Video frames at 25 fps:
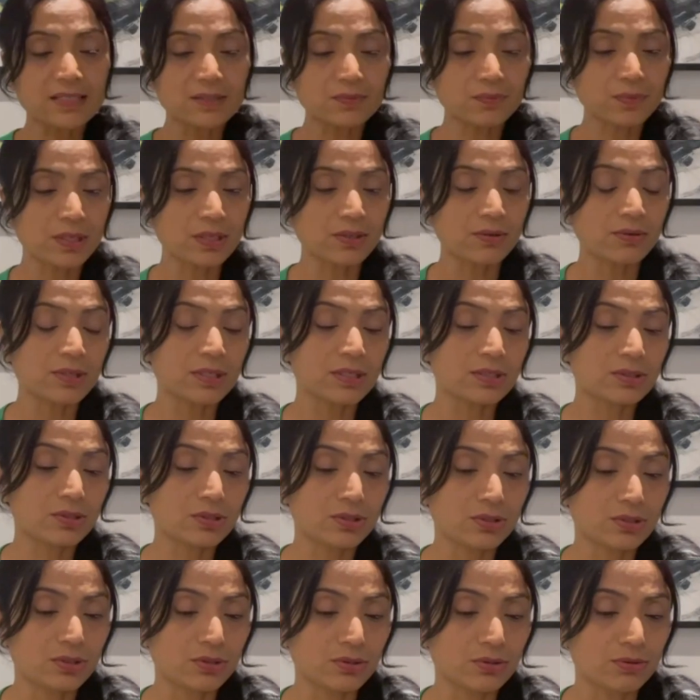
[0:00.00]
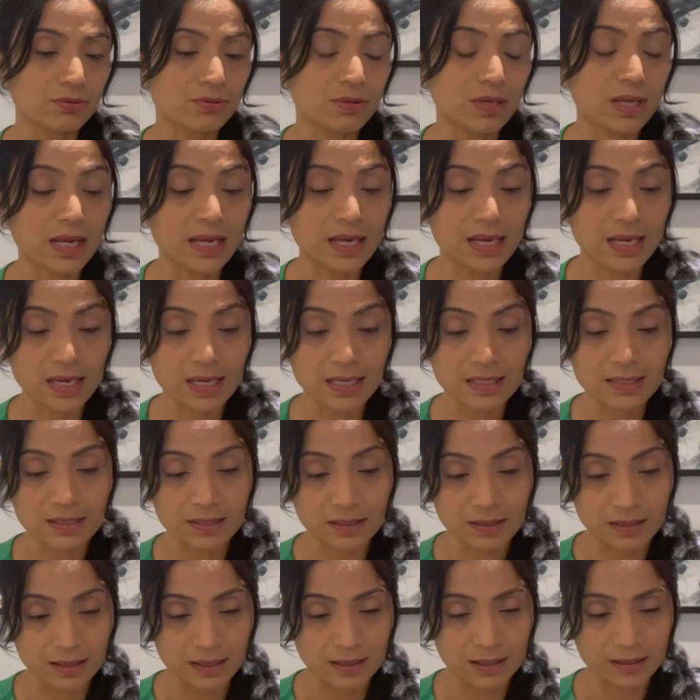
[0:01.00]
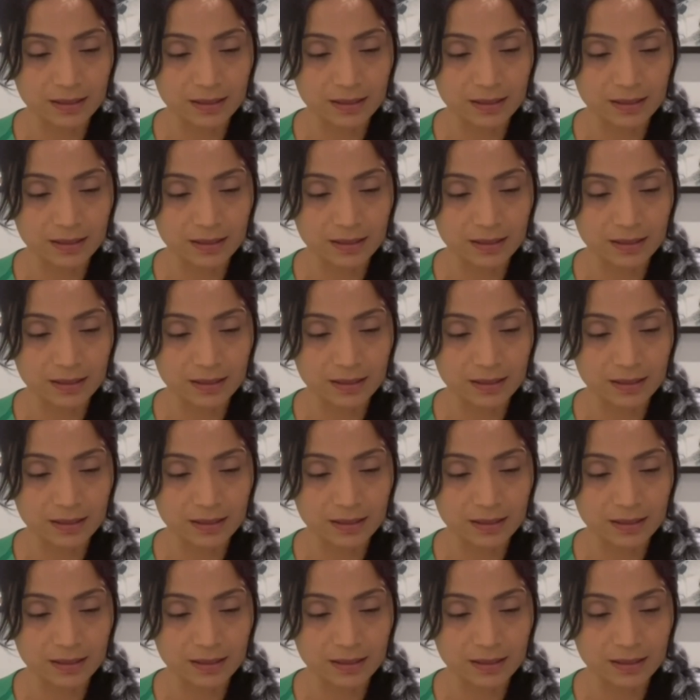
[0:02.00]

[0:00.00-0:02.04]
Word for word: Next we're going to do is